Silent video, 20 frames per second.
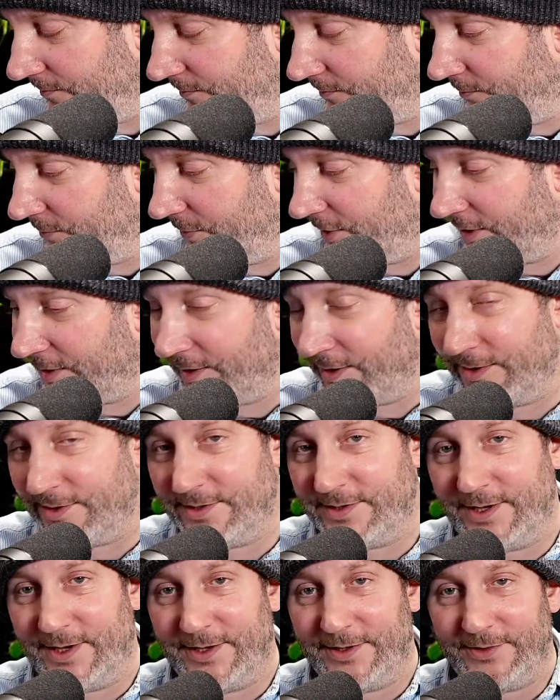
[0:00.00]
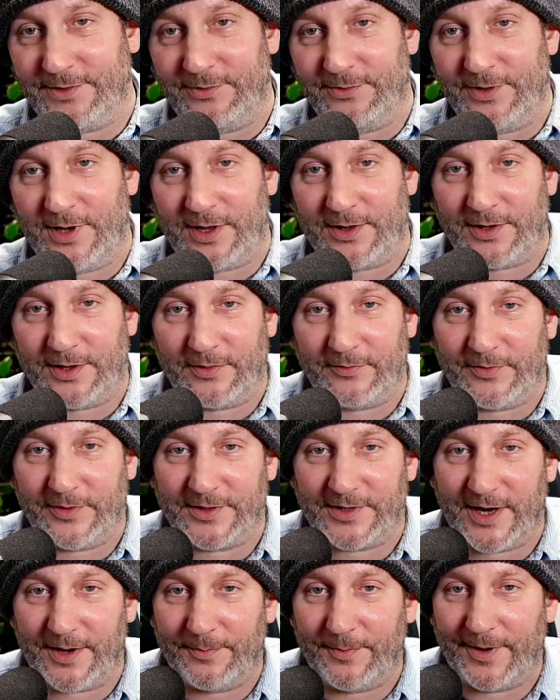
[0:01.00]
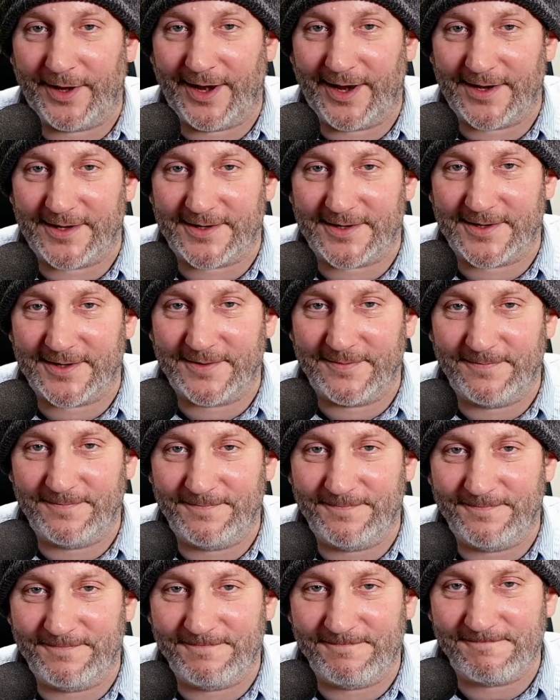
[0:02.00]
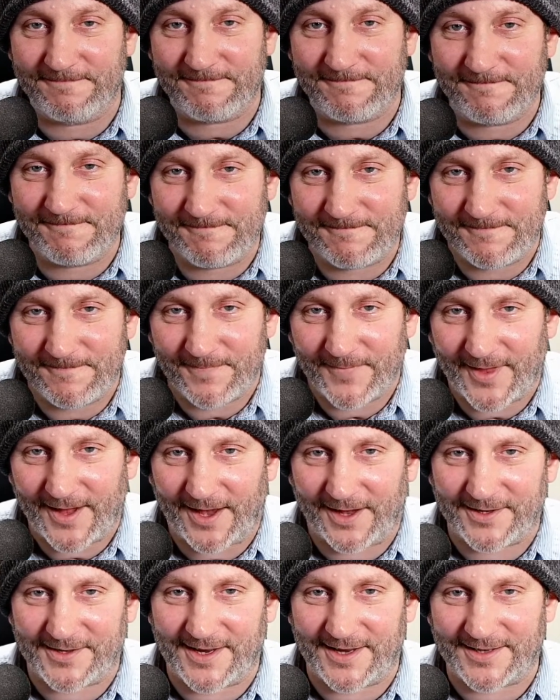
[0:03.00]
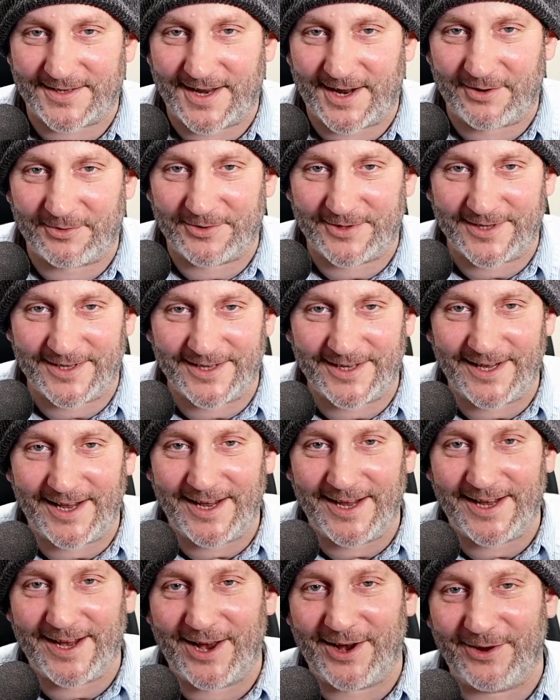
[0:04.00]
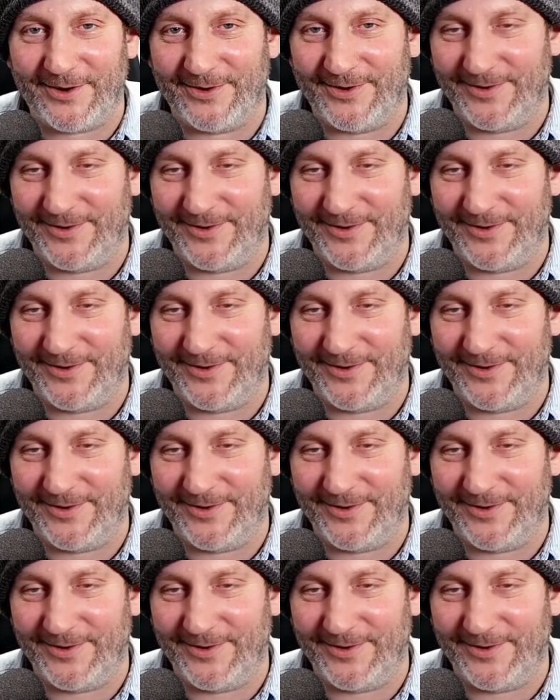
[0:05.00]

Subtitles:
We're going to sit and do nothing for 10 minutes. How's that sound to the ego?